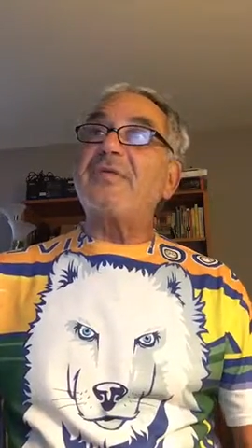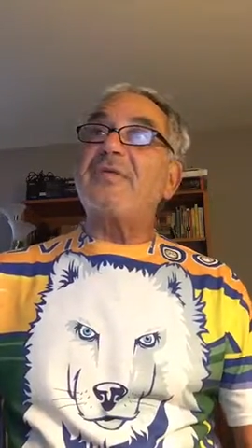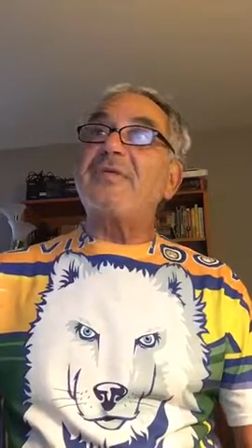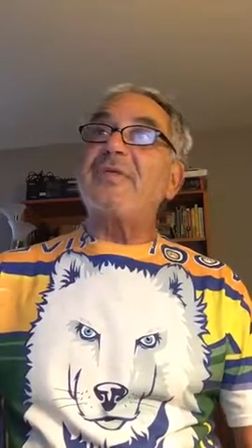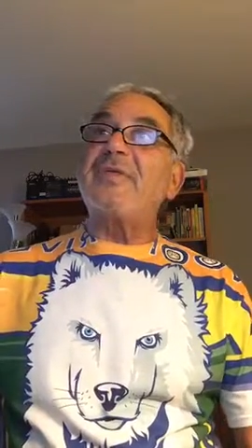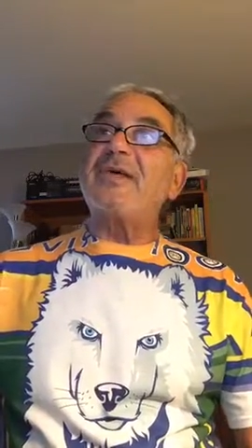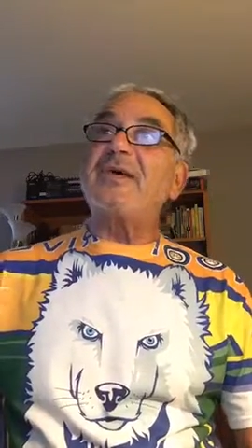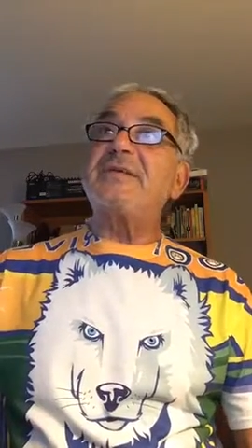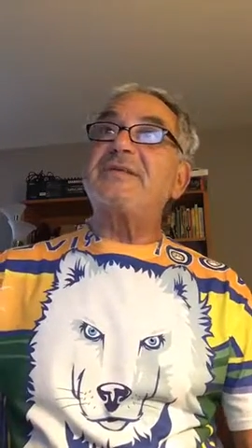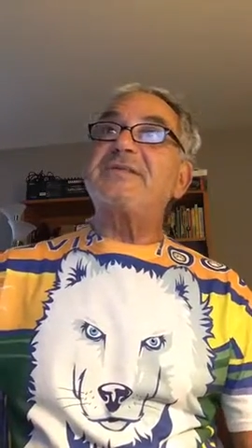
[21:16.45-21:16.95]
the
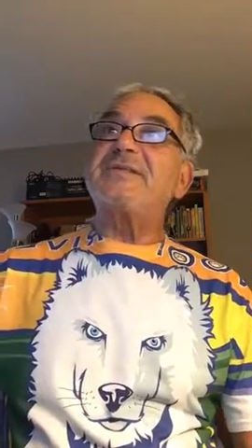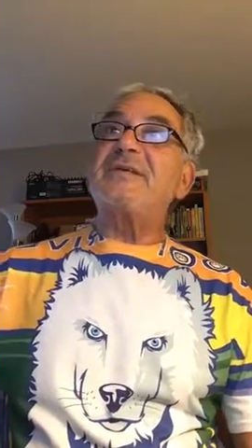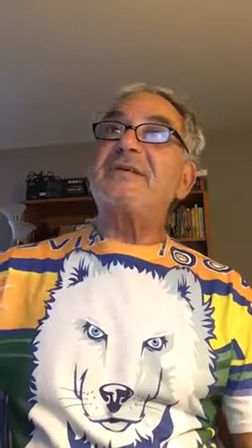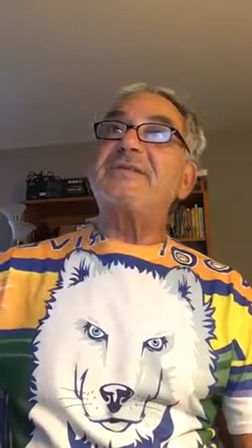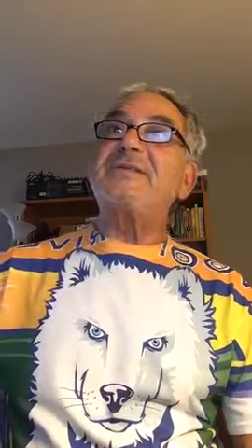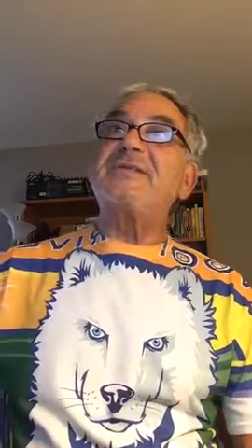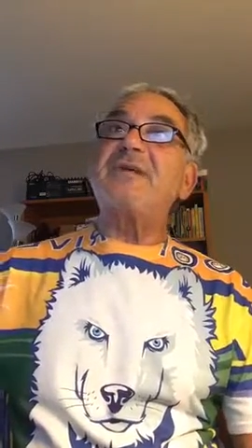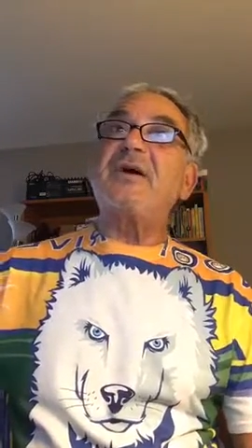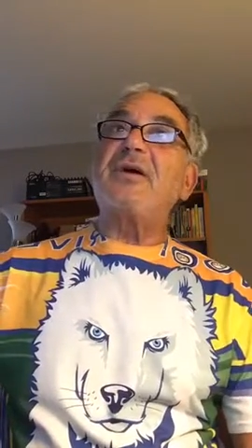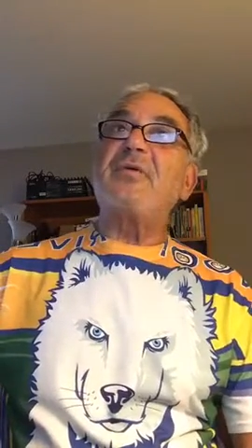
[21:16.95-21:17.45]
things
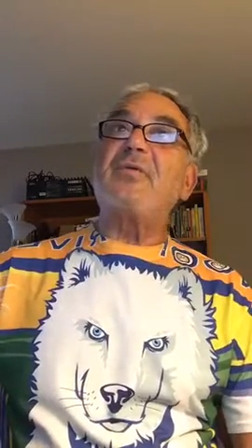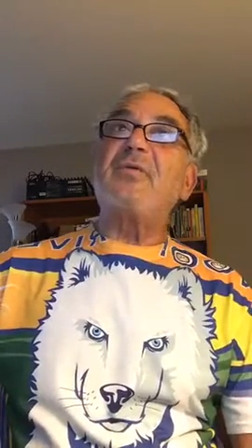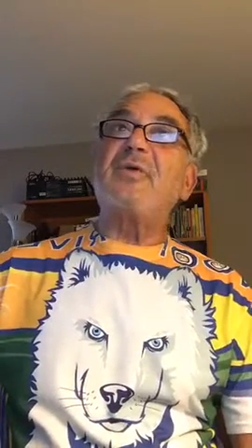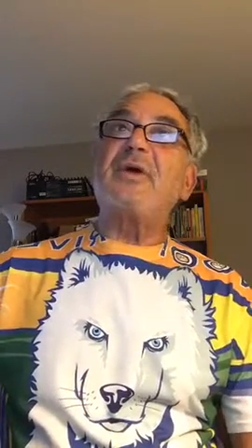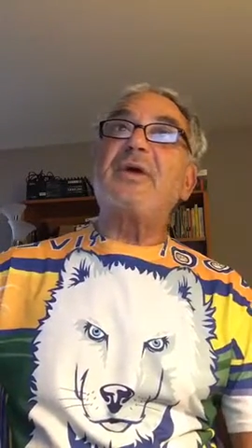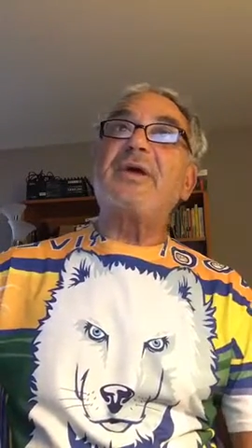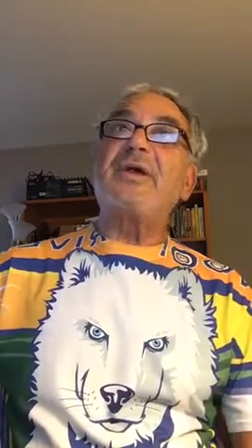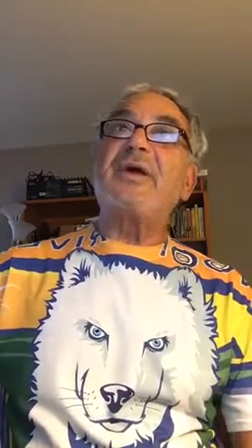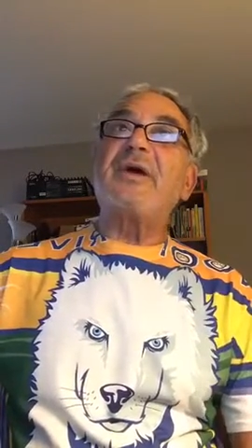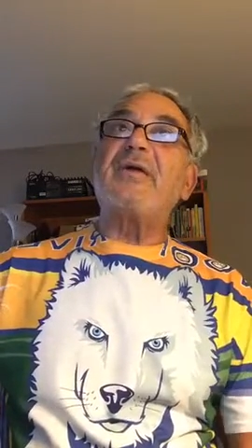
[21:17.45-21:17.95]
that aren't
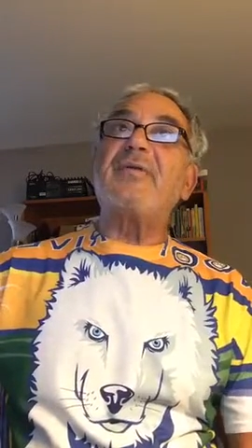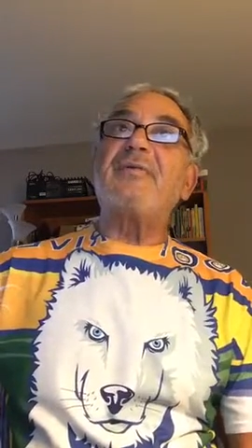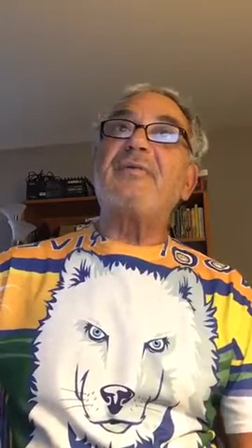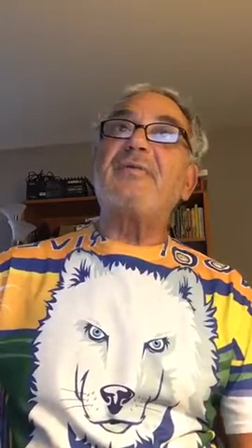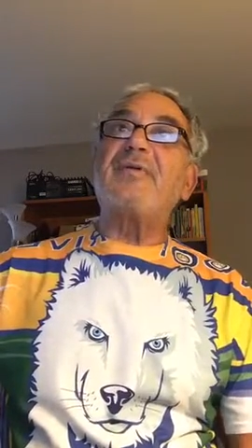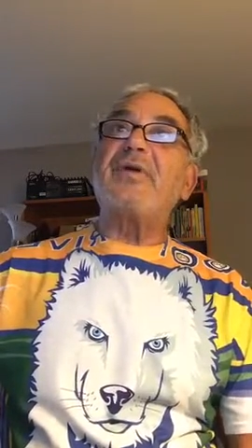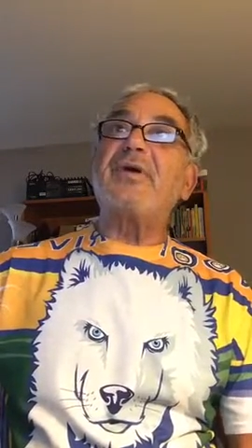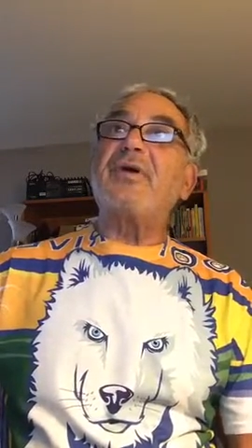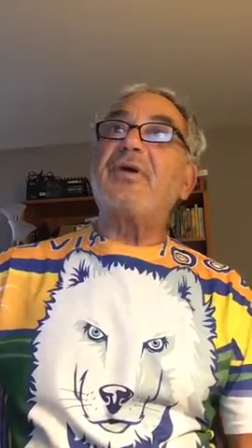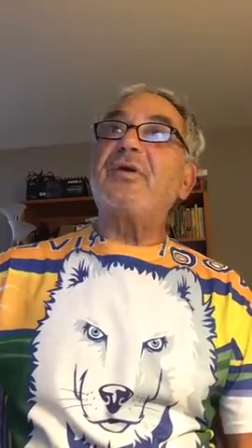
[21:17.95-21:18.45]
working out
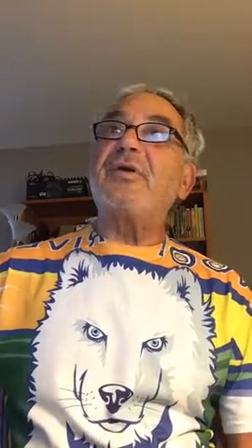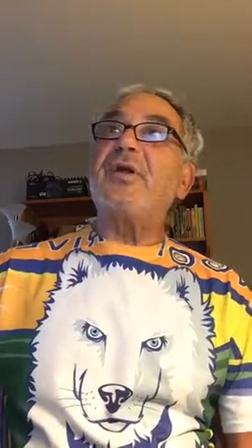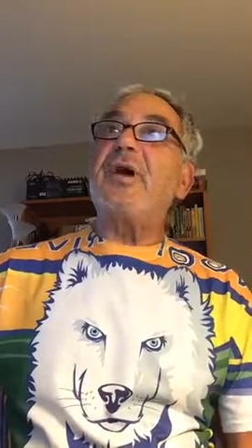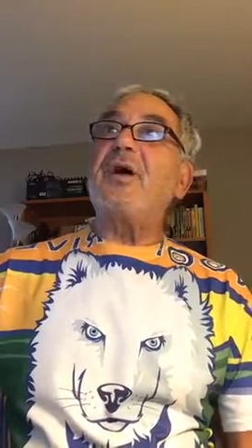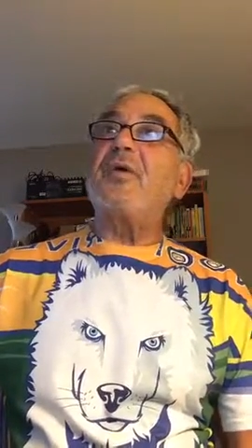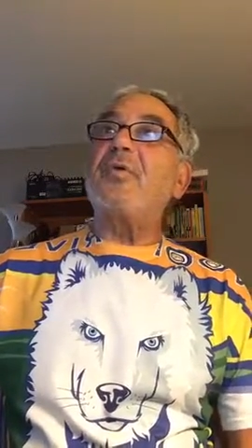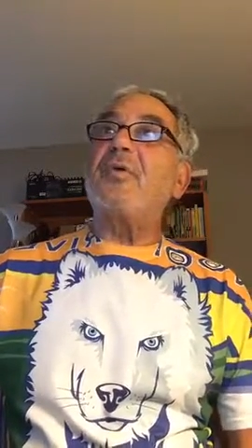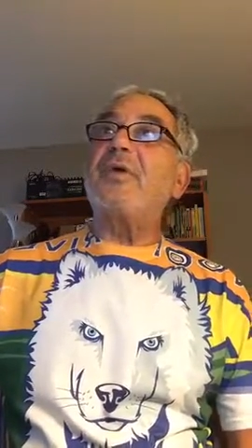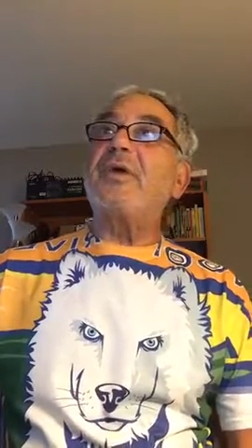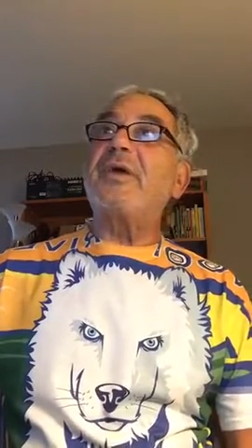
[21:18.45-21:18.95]
for you or
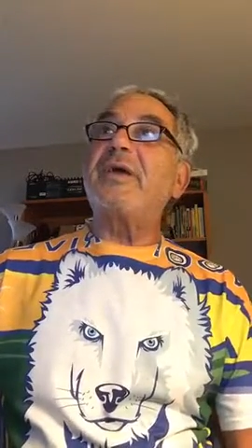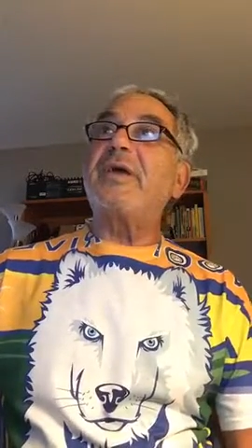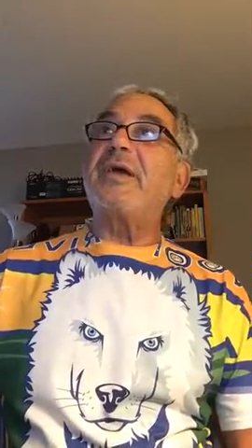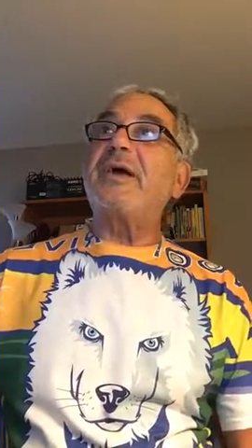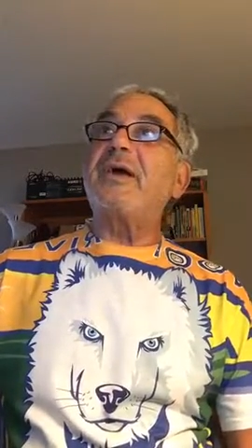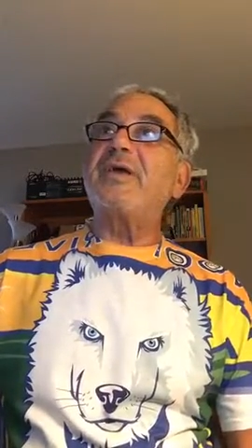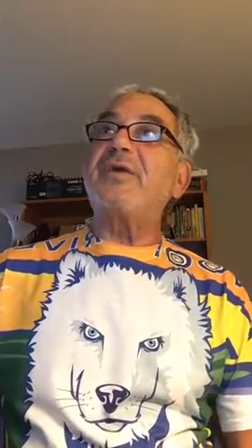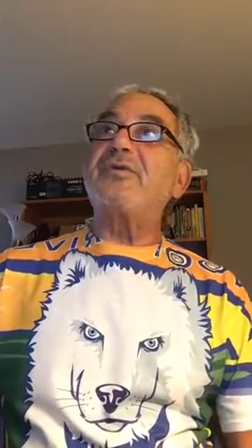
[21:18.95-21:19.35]
not working out.